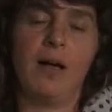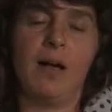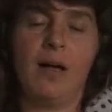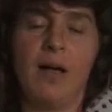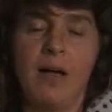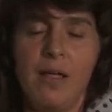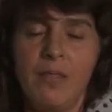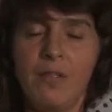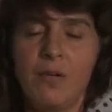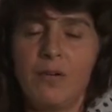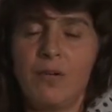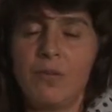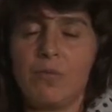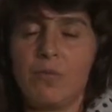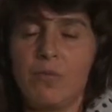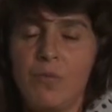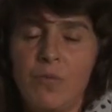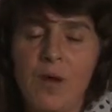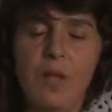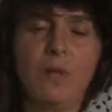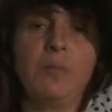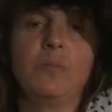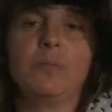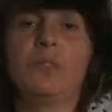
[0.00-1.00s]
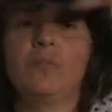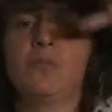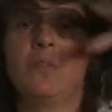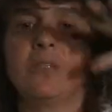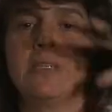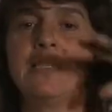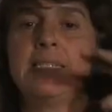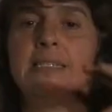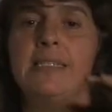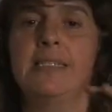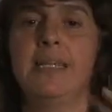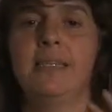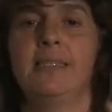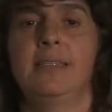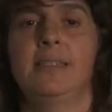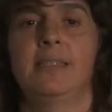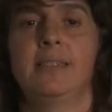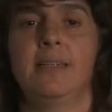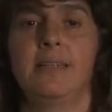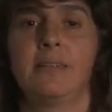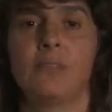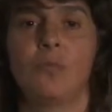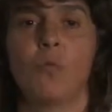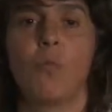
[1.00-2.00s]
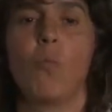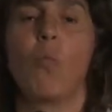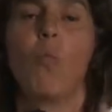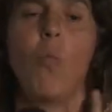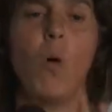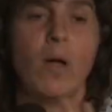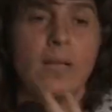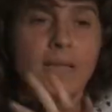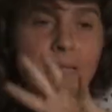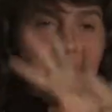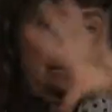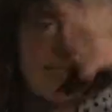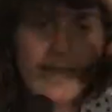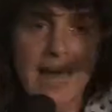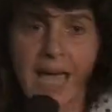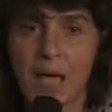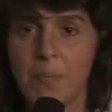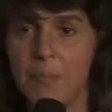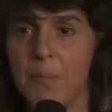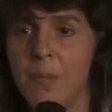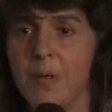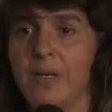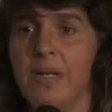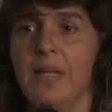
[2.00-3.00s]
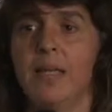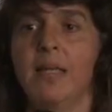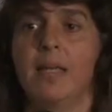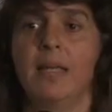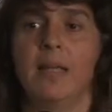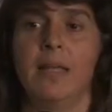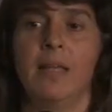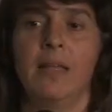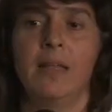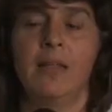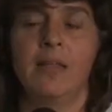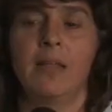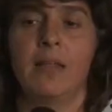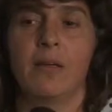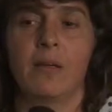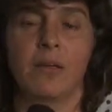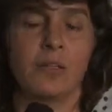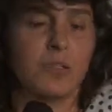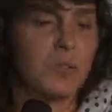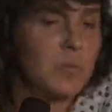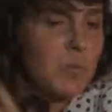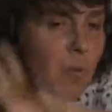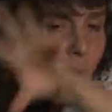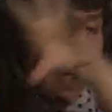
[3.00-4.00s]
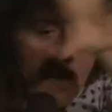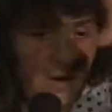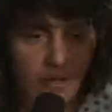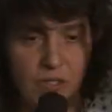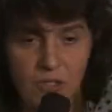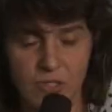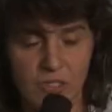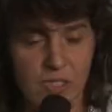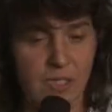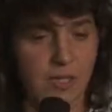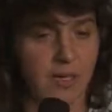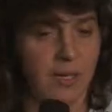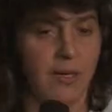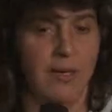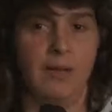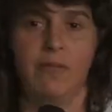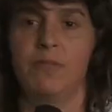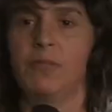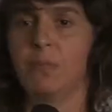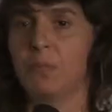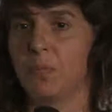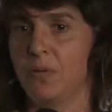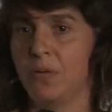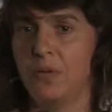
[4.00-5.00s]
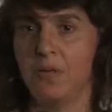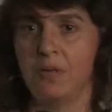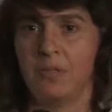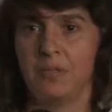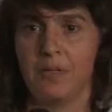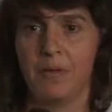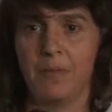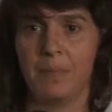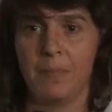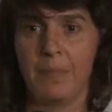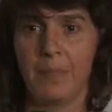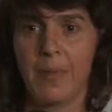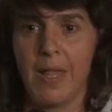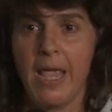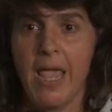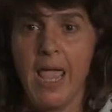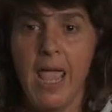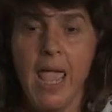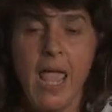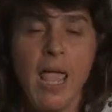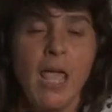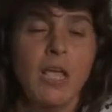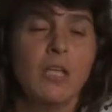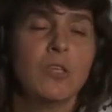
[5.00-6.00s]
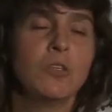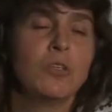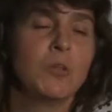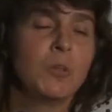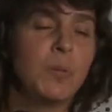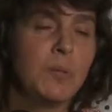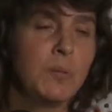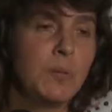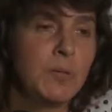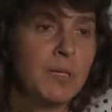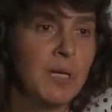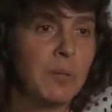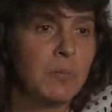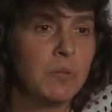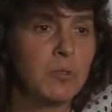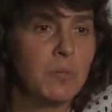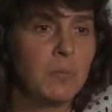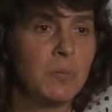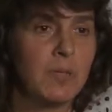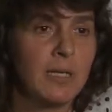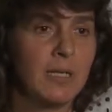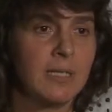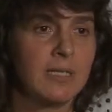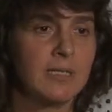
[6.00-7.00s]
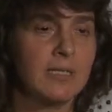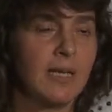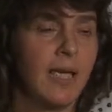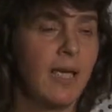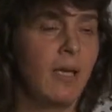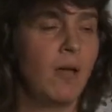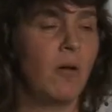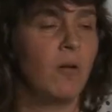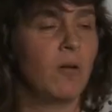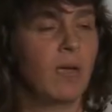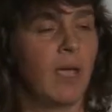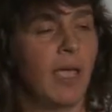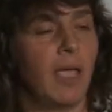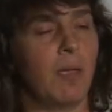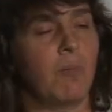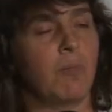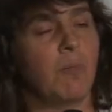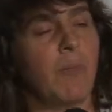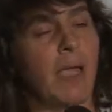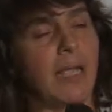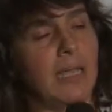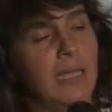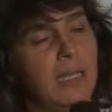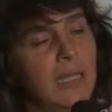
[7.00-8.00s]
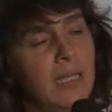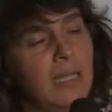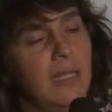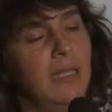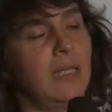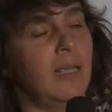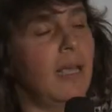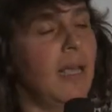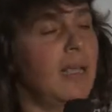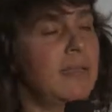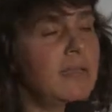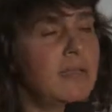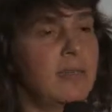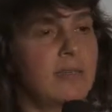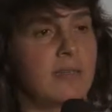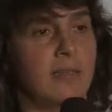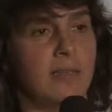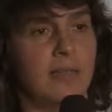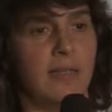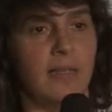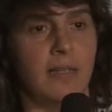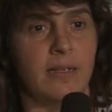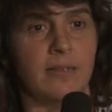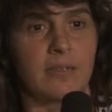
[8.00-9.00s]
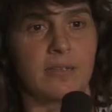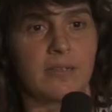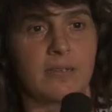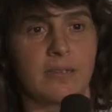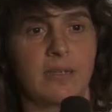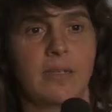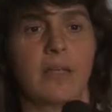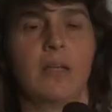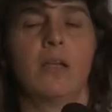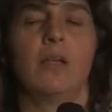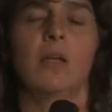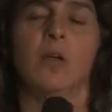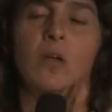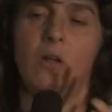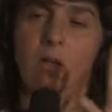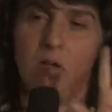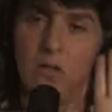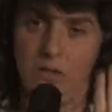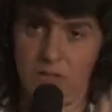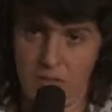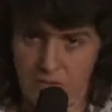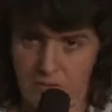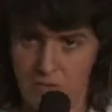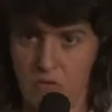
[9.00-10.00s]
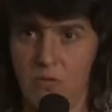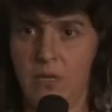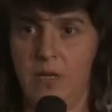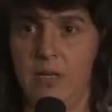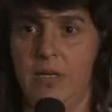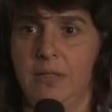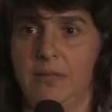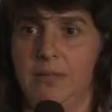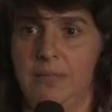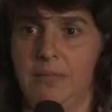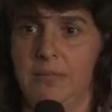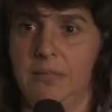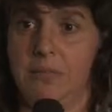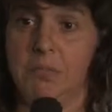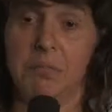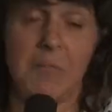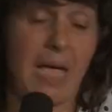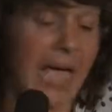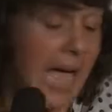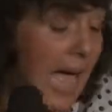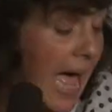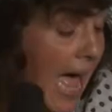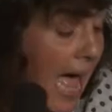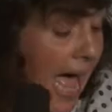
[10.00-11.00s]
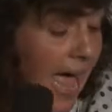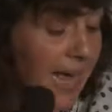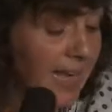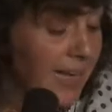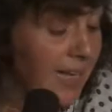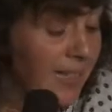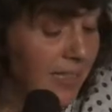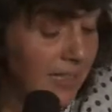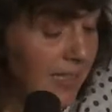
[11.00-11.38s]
other realms of existence what is happening in the cosmology of the person. So people come to me and say, okay, my knee has this and this. Okay. I can